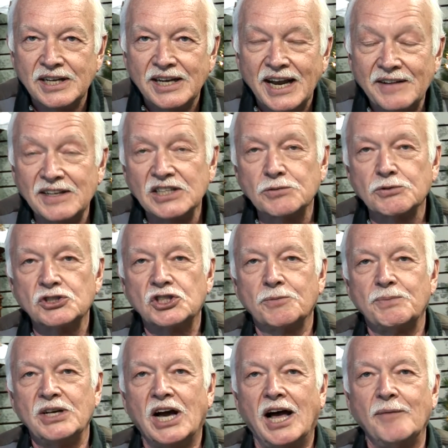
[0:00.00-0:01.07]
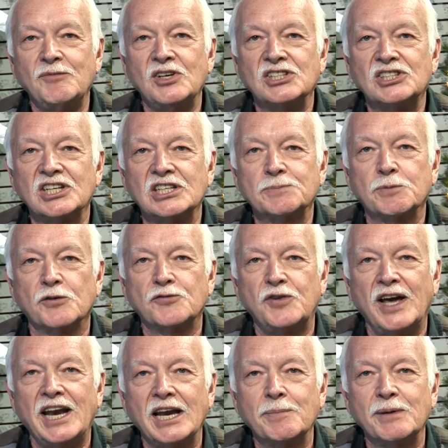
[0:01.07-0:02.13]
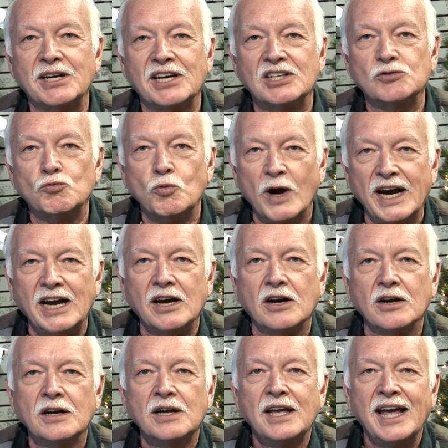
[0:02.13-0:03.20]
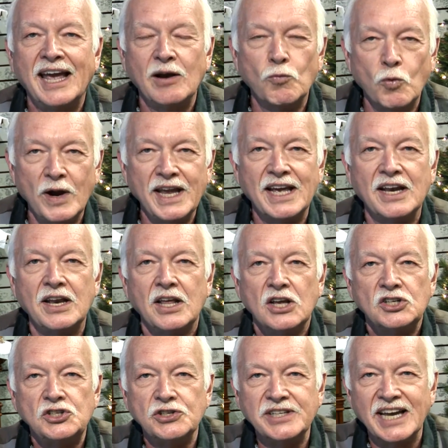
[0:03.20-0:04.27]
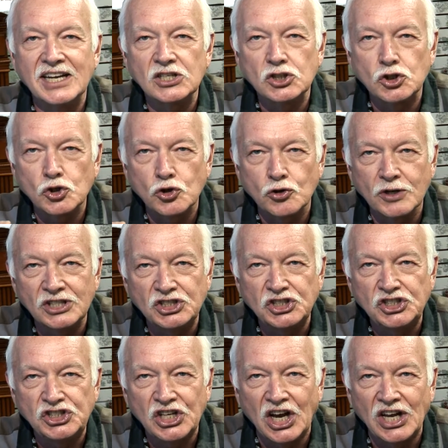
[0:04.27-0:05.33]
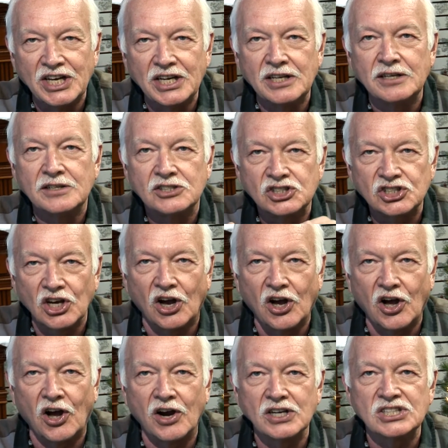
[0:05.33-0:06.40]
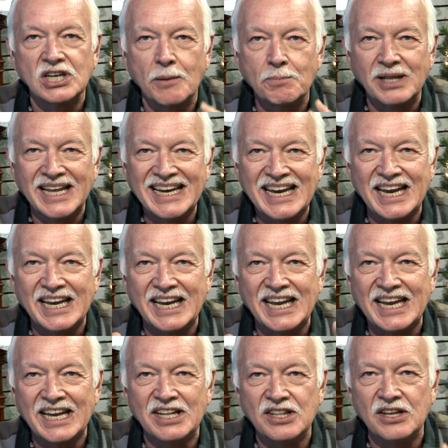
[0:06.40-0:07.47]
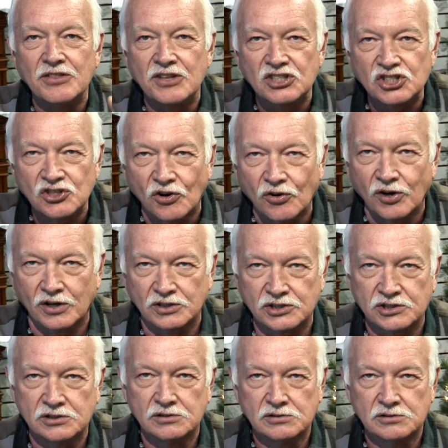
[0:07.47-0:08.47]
And this one should be obvious that it's prophetic because where and when do you get Christian songs playing in the stores?